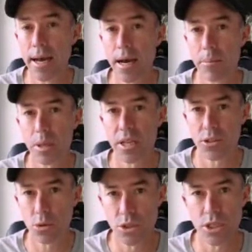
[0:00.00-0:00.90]
Plus
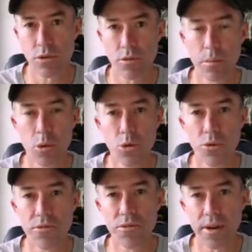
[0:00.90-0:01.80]
also
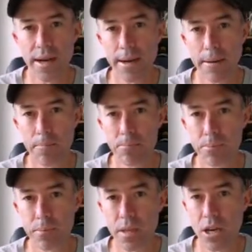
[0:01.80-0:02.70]
remove
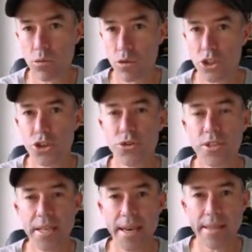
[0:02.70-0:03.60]
or reduce
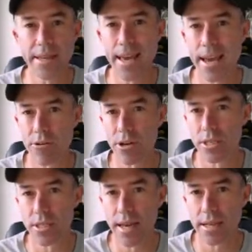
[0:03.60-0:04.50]
the
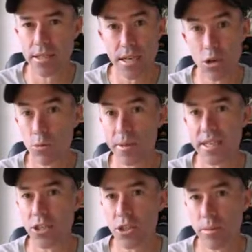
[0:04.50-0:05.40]
errors that could
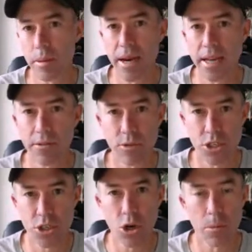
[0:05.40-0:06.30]
potentially be made if we're
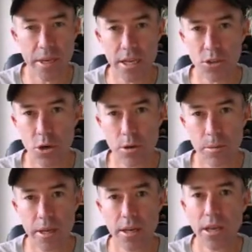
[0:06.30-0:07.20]
just copying a
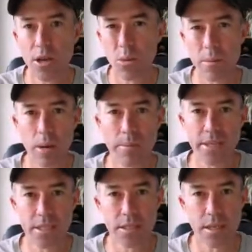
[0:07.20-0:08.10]
document. We might miss
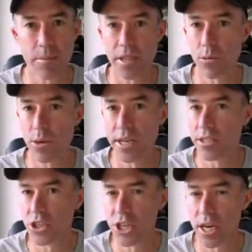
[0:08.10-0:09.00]
something that we need to
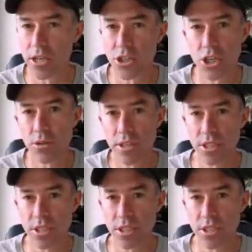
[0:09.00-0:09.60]
change. So this is